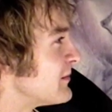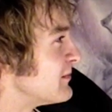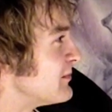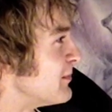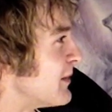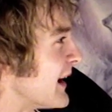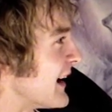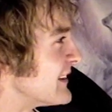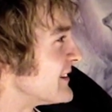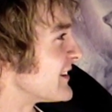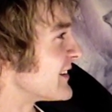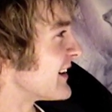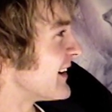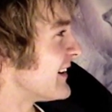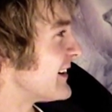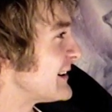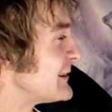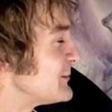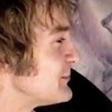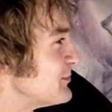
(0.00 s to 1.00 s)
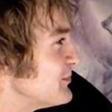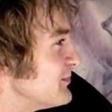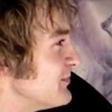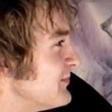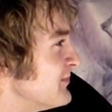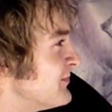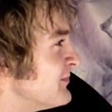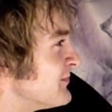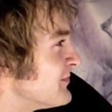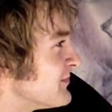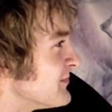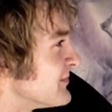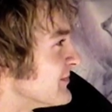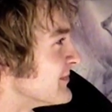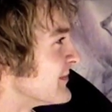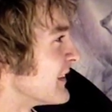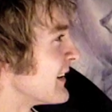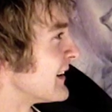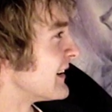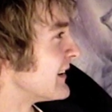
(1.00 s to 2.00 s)
Badger guy? I
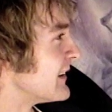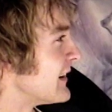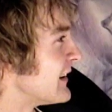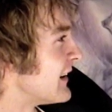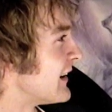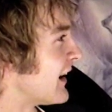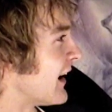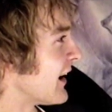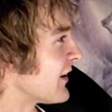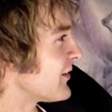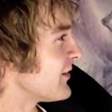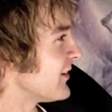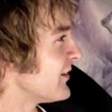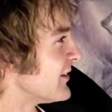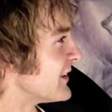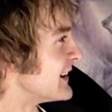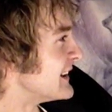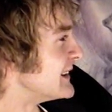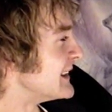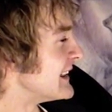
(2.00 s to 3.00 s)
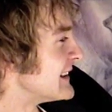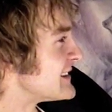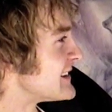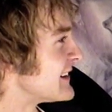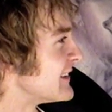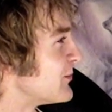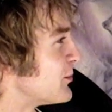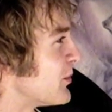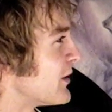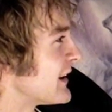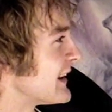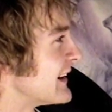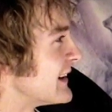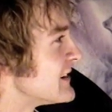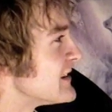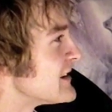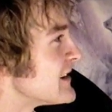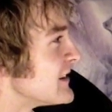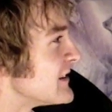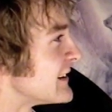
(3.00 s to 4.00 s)
don't know. What
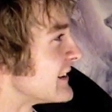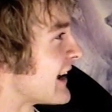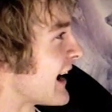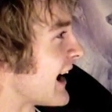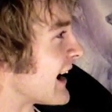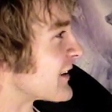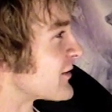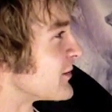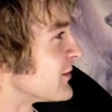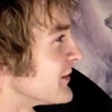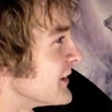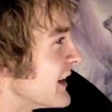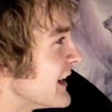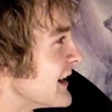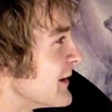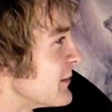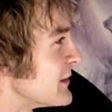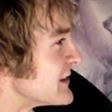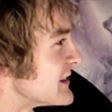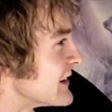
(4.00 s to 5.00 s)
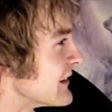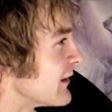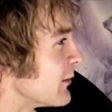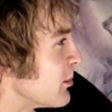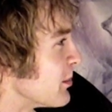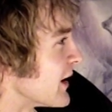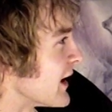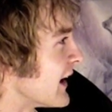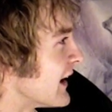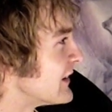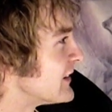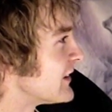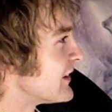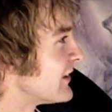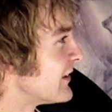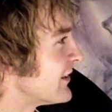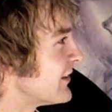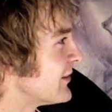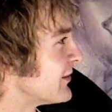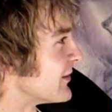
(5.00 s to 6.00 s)
is his actual name? Is he the
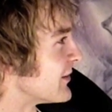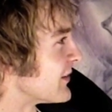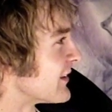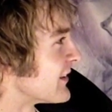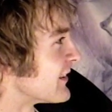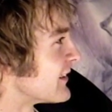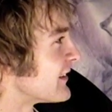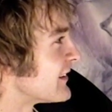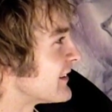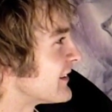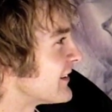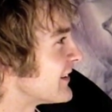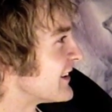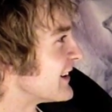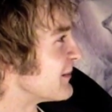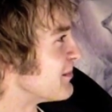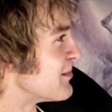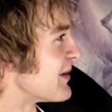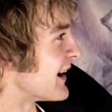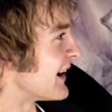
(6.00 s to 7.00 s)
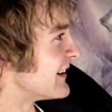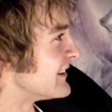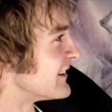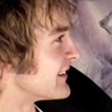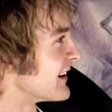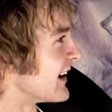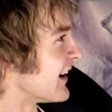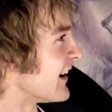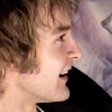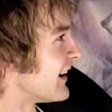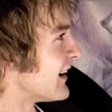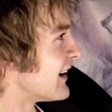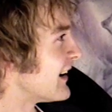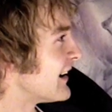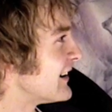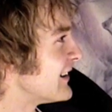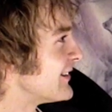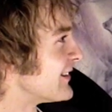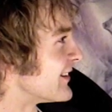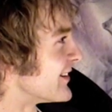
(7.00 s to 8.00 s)
Badger or Badger
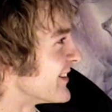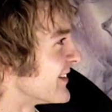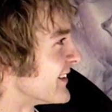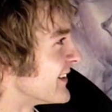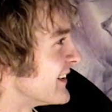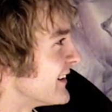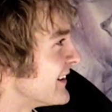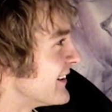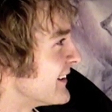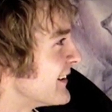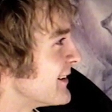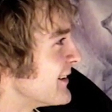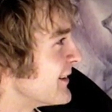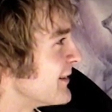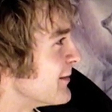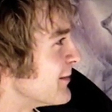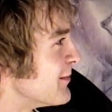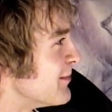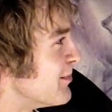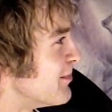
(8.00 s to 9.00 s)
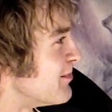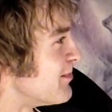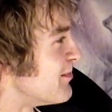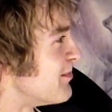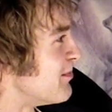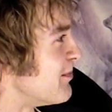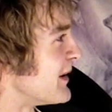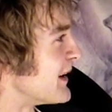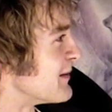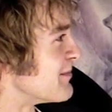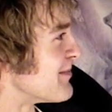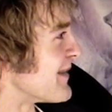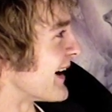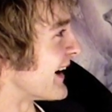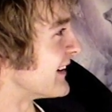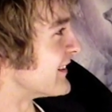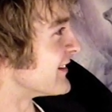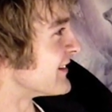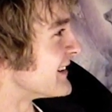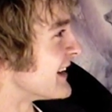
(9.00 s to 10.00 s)
guy or Big
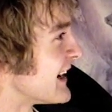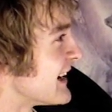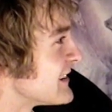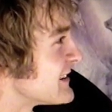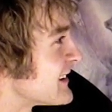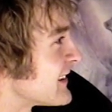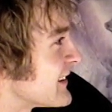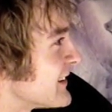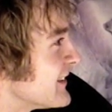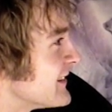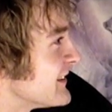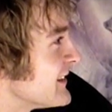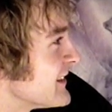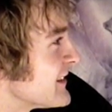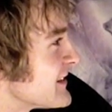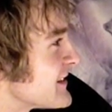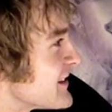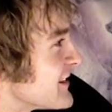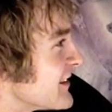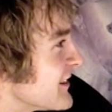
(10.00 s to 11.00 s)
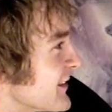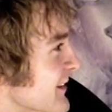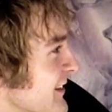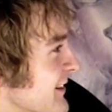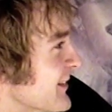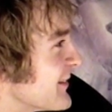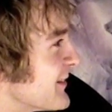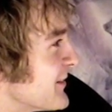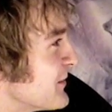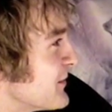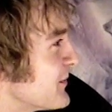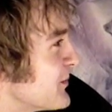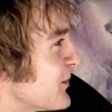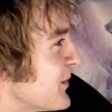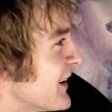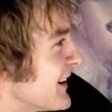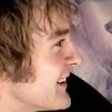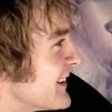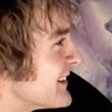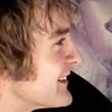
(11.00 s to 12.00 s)
Badger testicles or
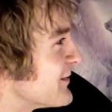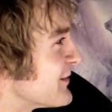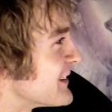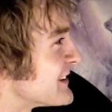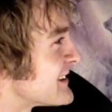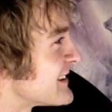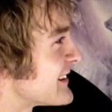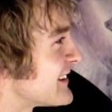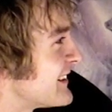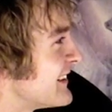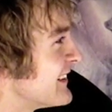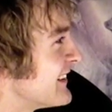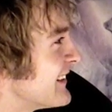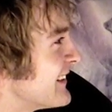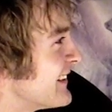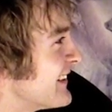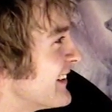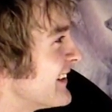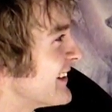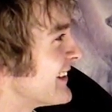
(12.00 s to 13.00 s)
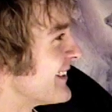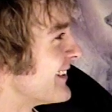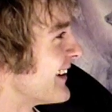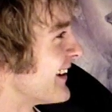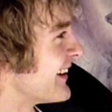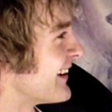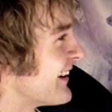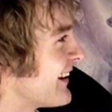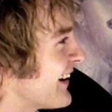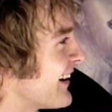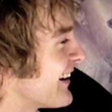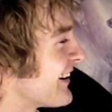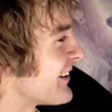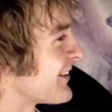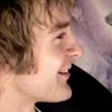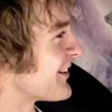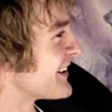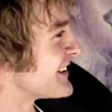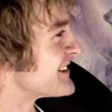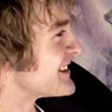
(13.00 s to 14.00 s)
what? I
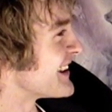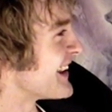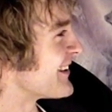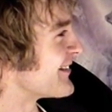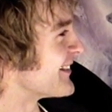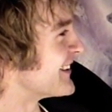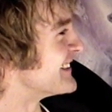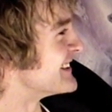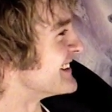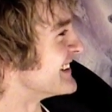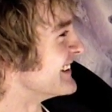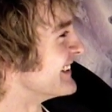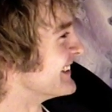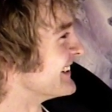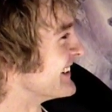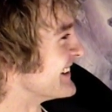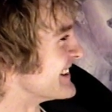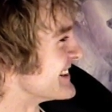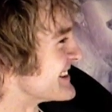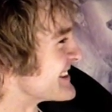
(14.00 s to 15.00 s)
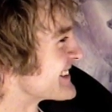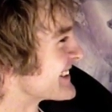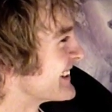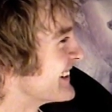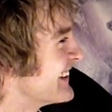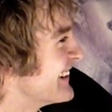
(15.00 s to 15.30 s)
don't understand what his deal is.